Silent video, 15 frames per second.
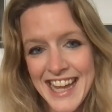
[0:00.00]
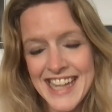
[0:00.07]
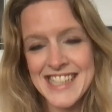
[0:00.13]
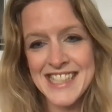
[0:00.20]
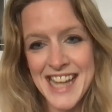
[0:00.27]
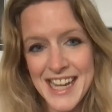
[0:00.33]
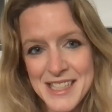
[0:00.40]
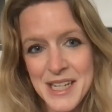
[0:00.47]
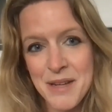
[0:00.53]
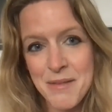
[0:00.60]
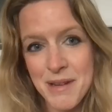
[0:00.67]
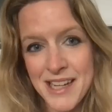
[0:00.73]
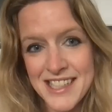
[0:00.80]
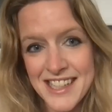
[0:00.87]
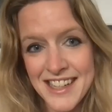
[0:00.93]
is that
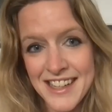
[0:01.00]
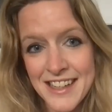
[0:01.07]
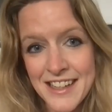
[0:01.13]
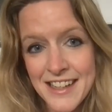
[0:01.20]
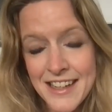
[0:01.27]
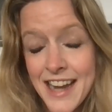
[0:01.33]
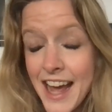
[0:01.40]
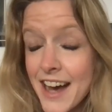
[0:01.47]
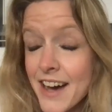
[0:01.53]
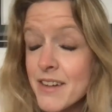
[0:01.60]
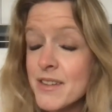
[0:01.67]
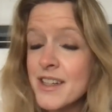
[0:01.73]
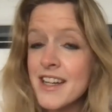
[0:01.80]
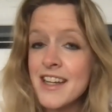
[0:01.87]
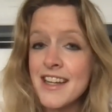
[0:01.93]
team leader.
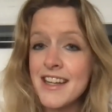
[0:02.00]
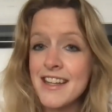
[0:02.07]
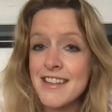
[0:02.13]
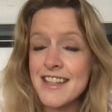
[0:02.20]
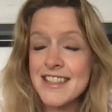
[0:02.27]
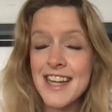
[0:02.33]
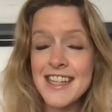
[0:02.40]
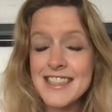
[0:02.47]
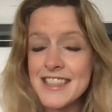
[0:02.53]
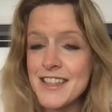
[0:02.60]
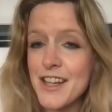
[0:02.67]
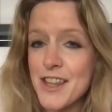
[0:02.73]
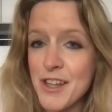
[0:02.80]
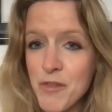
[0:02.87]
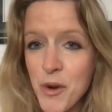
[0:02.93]
Now, there's actually
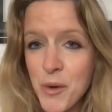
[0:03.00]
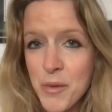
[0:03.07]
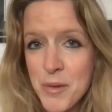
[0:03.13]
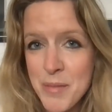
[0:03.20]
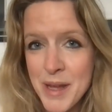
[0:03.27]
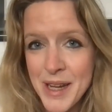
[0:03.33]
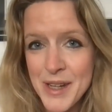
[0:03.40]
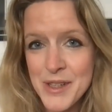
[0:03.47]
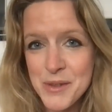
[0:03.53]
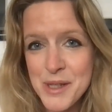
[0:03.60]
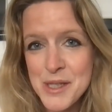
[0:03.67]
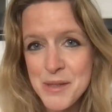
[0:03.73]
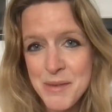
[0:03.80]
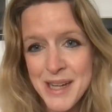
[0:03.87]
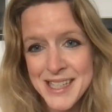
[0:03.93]
nothing wrong with being
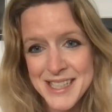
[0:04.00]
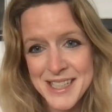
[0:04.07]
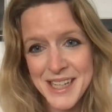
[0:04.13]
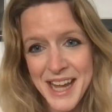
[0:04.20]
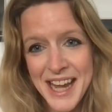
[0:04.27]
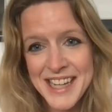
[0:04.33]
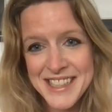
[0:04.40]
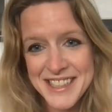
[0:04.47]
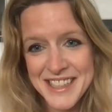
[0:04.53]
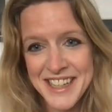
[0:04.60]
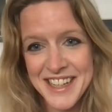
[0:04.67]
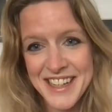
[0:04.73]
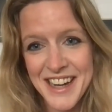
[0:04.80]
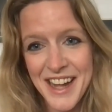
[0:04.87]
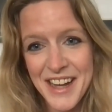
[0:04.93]
underestimated
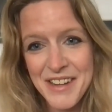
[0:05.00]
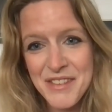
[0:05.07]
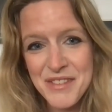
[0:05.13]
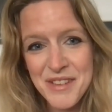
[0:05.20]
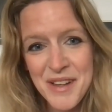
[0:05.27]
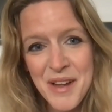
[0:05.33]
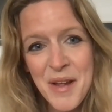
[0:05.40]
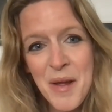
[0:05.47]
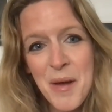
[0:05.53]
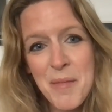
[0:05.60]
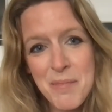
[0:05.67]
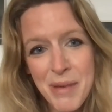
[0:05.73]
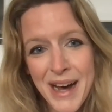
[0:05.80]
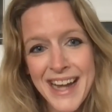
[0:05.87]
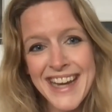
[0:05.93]
occasionally in life,
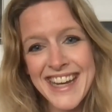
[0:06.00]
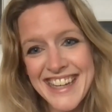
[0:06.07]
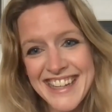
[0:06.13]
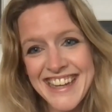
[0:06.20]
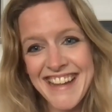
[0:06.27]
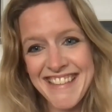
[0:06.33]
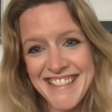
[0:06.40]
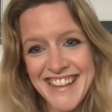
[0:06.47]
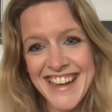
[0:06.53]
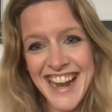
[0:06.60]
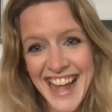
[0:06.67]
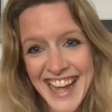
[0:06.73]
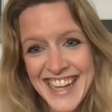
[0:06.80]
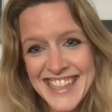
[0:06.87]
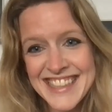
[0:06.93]
but
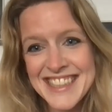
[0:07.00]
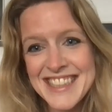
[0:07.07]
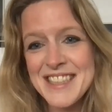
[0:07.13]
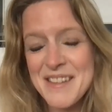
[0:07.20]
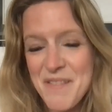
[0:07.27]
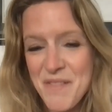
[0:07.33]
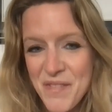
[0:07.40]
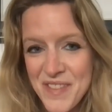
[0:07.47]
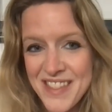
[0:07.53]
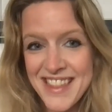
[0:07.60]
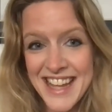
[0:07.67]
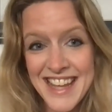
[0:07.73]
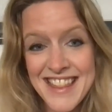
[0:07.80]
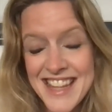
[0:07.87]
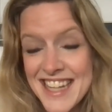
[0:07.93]
nonetheless,
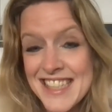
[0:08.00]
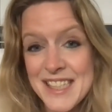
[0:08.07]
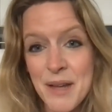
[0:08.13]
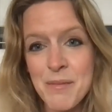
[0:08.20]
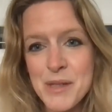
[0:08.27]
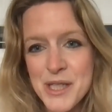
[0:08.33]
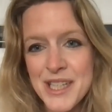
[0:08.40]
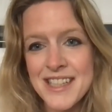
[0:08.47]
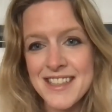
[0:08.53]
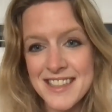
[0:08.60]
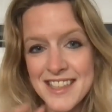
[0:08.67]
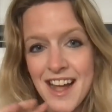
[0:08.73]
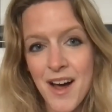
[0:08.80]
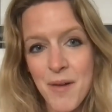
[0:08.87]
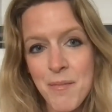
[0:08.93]
the
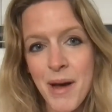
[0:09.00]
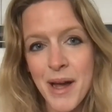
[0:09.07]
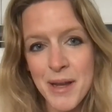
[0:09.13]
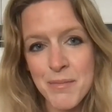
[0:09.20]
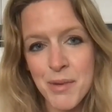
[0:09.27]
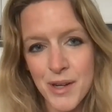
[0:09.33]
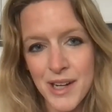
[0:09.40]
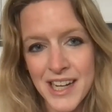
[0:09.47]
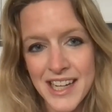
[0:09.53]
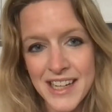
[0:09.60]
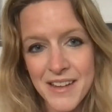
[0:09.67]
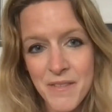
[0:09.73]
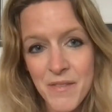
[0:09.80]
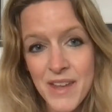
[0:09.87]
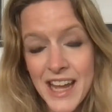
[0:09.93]
assumptions are
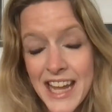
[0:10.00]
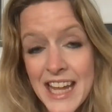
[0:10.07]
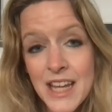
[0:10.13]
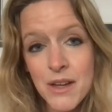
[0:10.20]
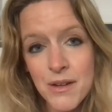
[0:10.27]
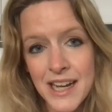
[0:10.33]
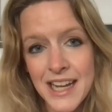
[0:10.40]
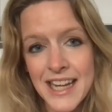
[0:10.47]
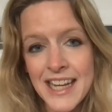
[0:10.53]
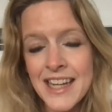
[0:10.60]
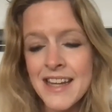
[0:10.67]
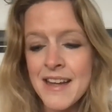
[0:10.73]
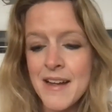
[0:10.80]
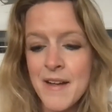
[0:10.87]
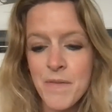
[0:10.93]
mind-boggling.
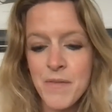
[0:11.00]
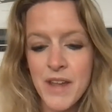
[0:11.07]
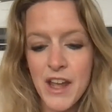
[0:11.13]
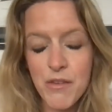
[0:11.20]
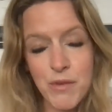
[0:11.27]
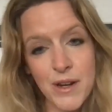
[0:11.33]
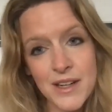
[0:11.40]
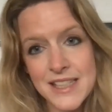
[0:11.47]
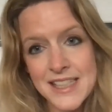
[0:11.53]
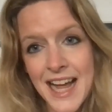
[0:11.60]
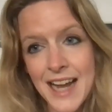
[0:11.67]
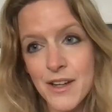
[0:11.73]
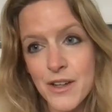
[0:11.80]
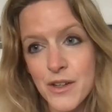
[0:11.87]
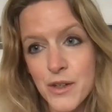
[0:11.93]
Equally, if we look at
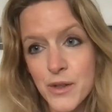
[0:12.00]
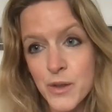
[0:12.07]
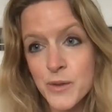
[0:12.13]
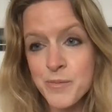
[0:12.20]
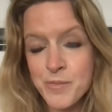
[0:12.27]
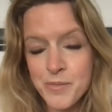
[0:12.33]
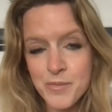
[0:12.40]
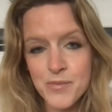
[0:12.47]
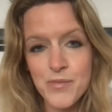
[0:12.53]
talent core,